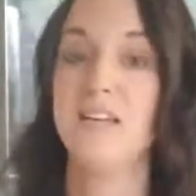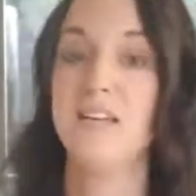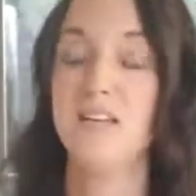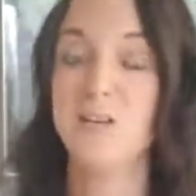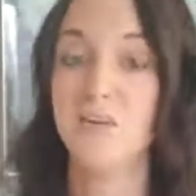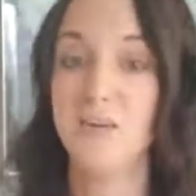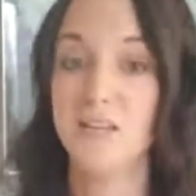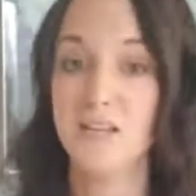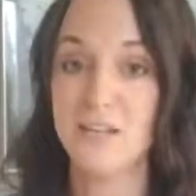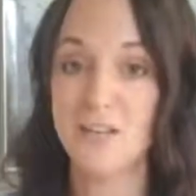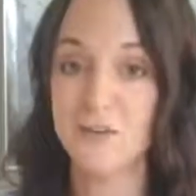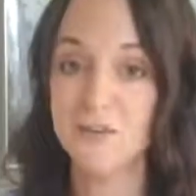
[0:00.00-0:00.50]
You
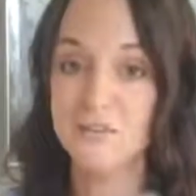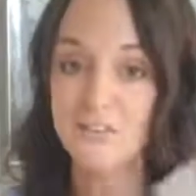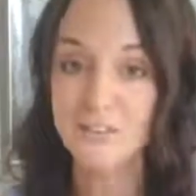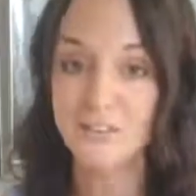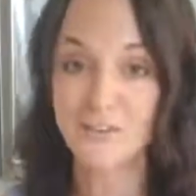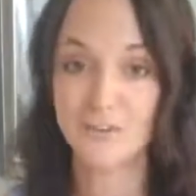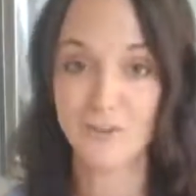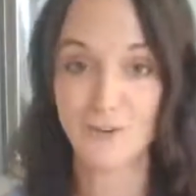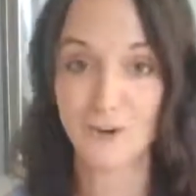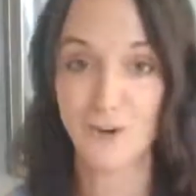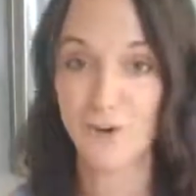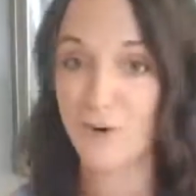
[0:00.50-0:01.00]
can use this
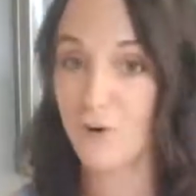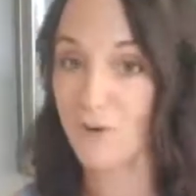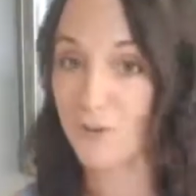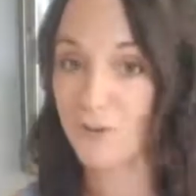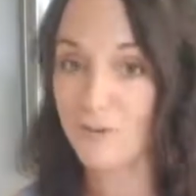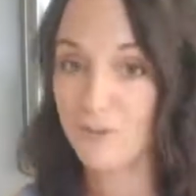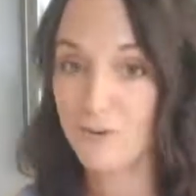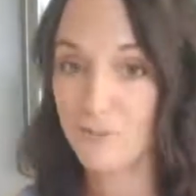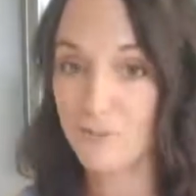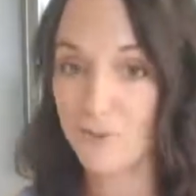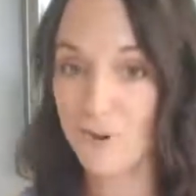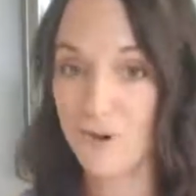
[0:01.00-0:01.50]
for all of
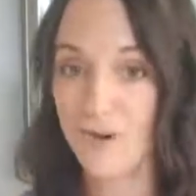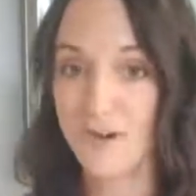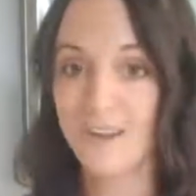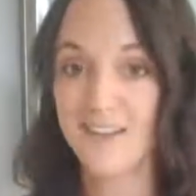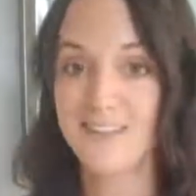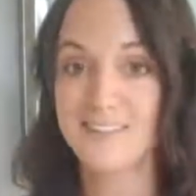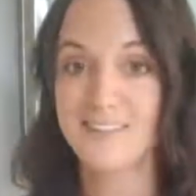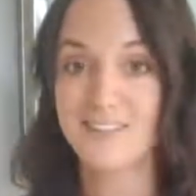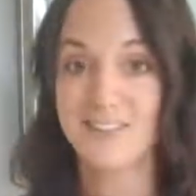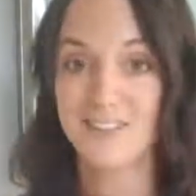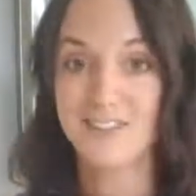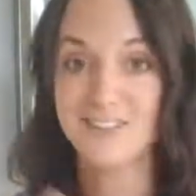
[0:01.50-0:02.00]
your
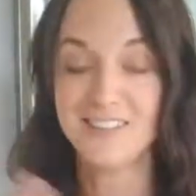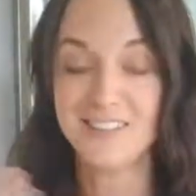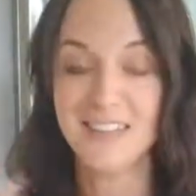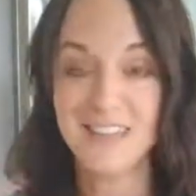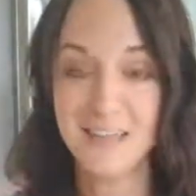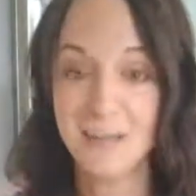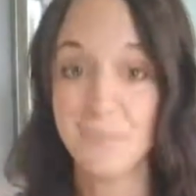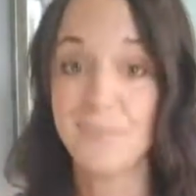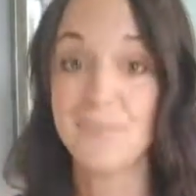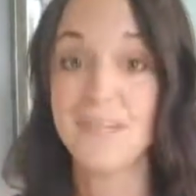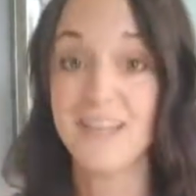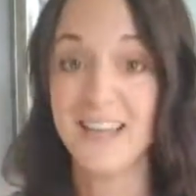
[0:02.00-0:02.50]
products. It'll
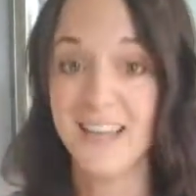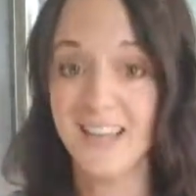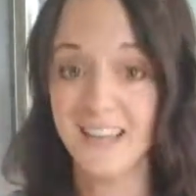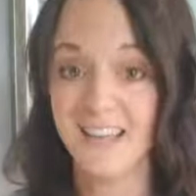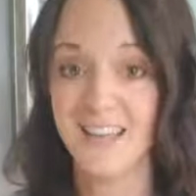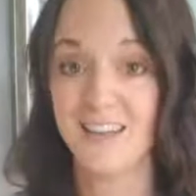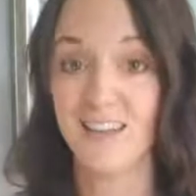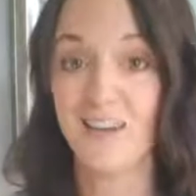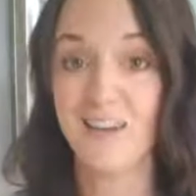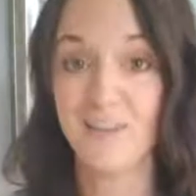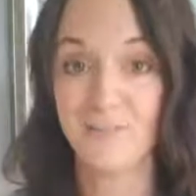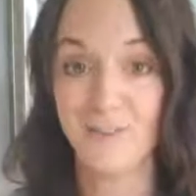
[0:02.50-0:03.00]
keep
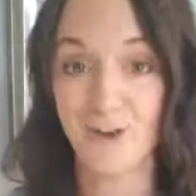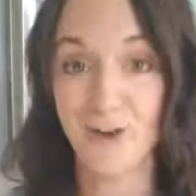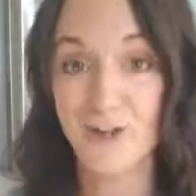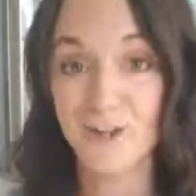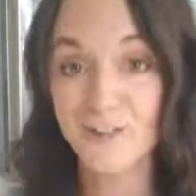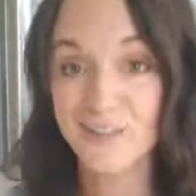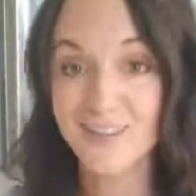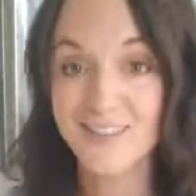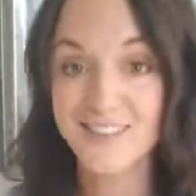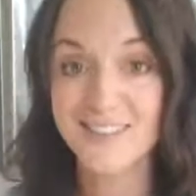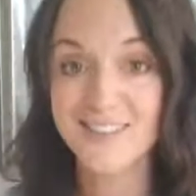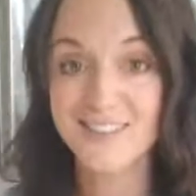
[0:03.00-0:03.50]
taking off all
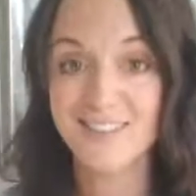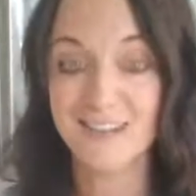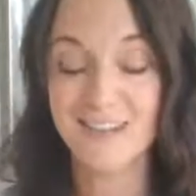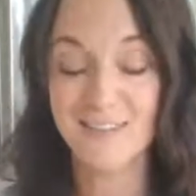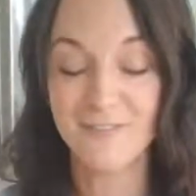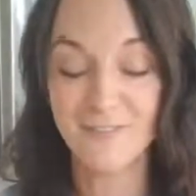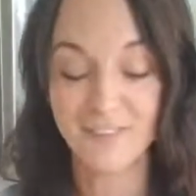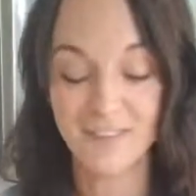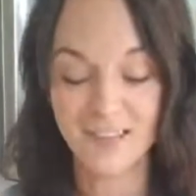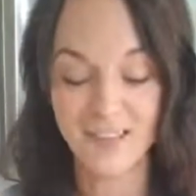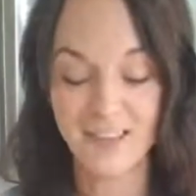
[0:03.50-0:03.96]
of the stuff.